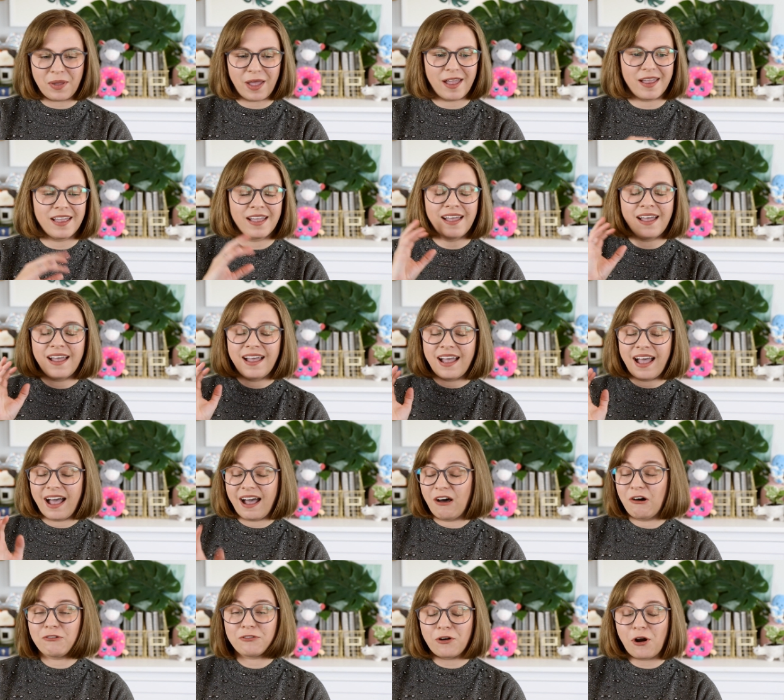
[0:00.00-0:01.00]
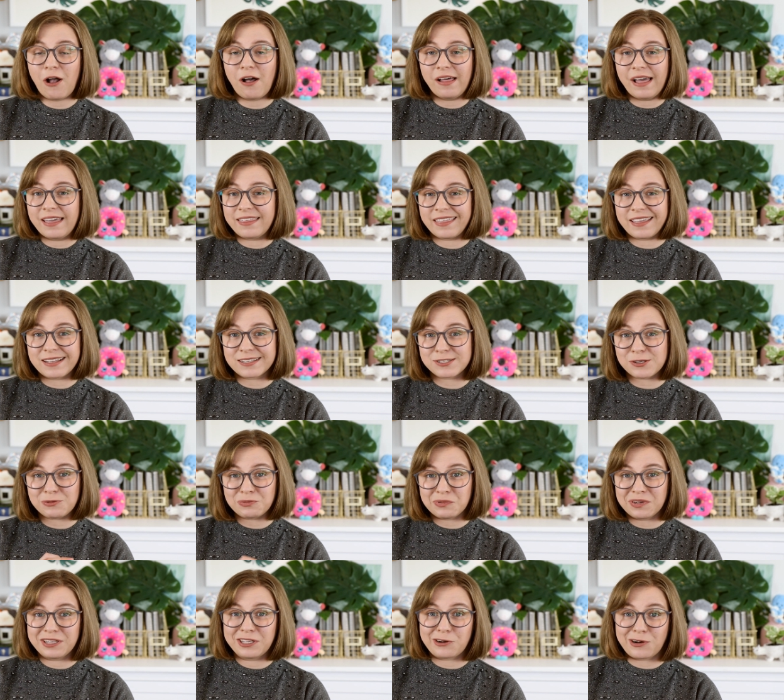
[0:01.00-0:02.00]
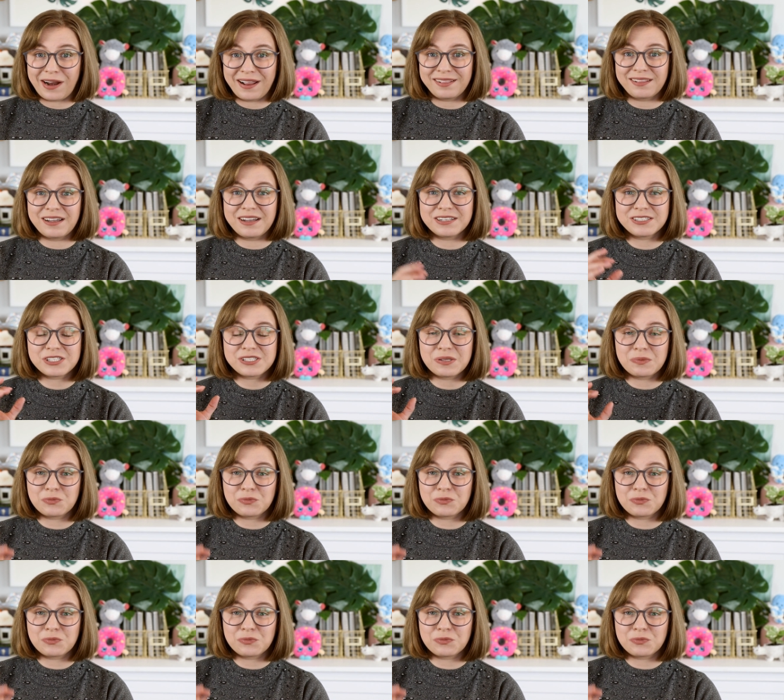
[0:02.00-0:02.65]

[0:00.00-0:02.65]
But overall, I think it's a really great launch,